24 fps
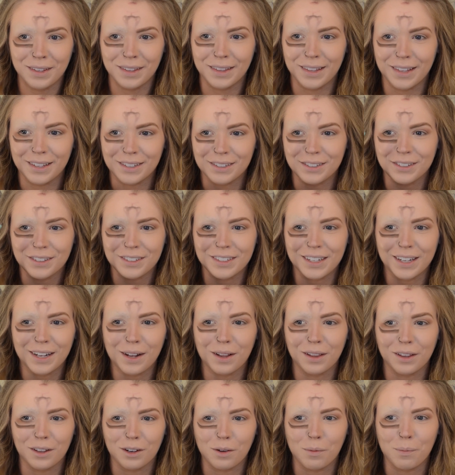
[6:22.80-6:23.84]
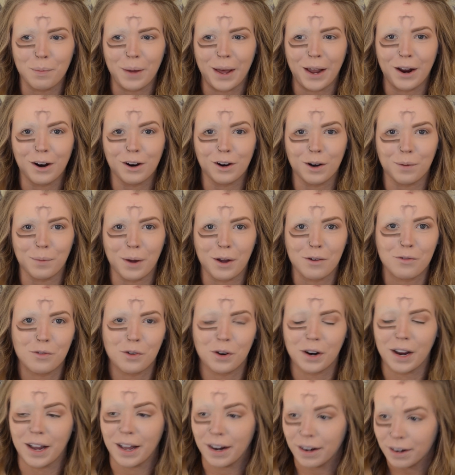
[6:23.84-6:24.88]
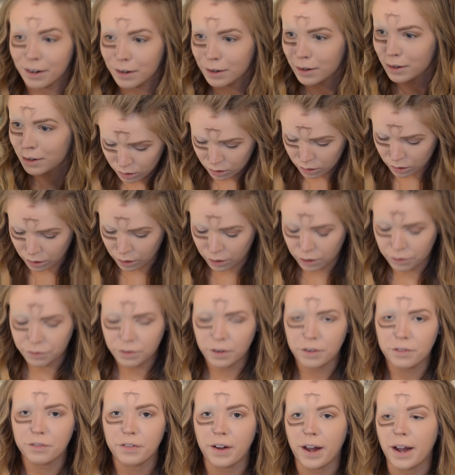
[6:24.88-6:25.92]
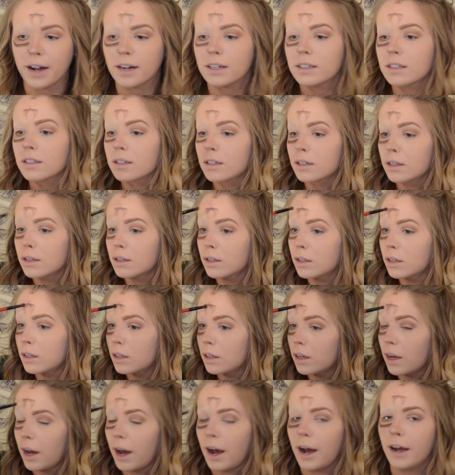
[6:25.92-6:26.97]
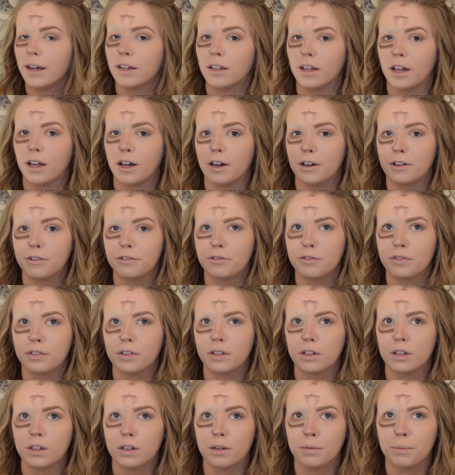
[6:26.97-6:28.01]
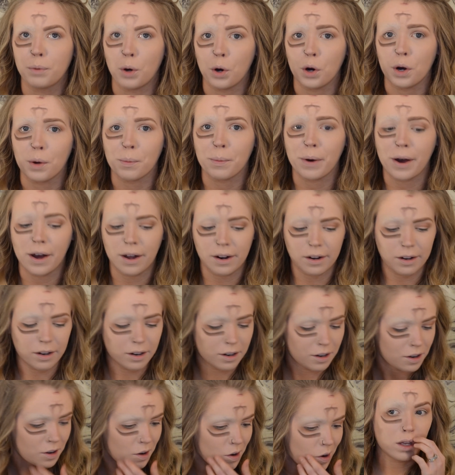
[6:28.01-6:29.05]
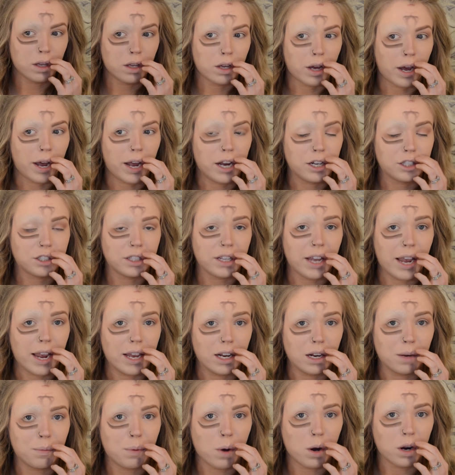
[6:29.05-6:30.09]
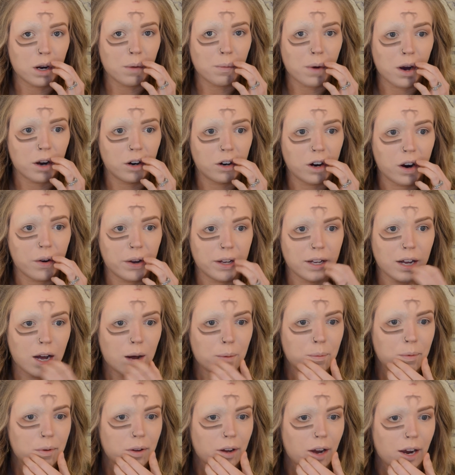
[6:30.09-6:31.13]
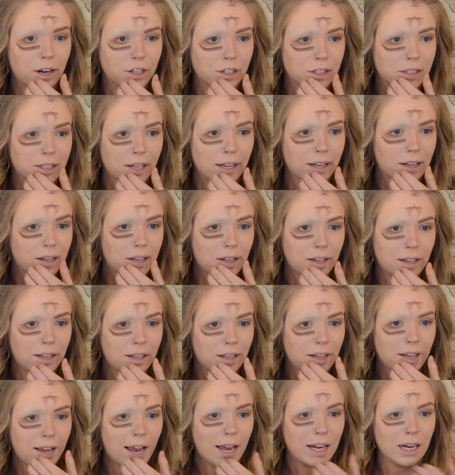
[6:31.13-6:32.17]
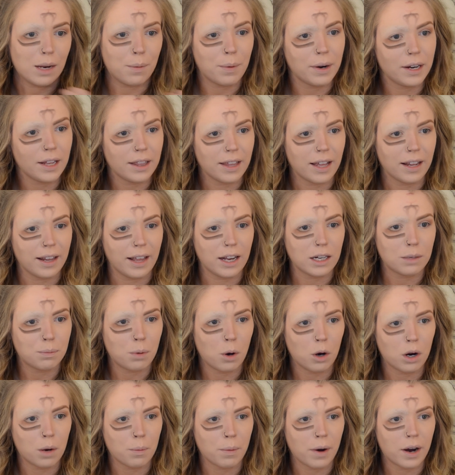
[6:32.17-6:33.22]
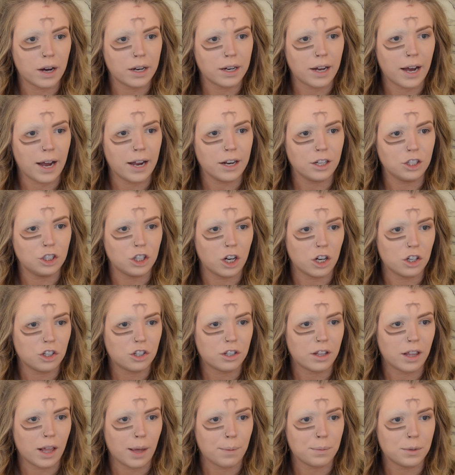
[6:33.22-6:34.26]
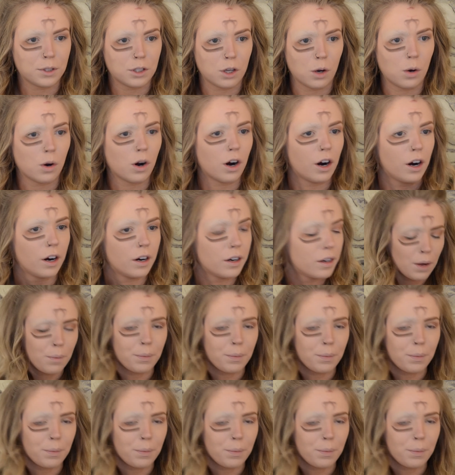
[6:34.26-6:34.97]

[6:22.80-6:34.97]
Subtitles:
This looks like a little bear on my forehead. Another fun fact, I love Pokemon. I actually hated Pokemon growing up. I just like, anybody that liked Pokemon, I judged them so hard.